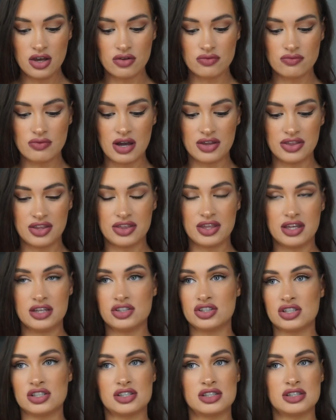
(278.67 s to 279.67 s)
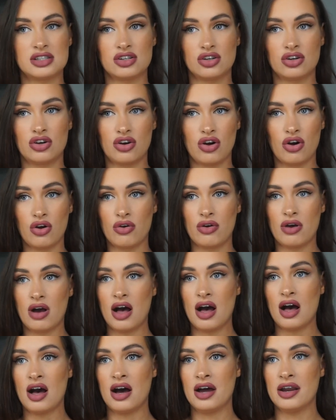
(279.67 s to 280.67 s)
rather than just go
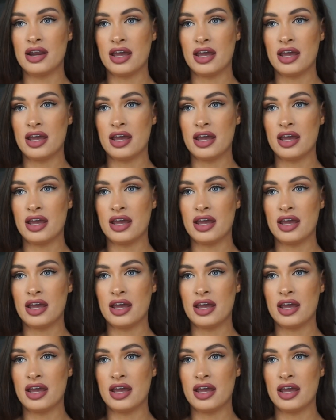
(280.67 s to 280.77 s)
hard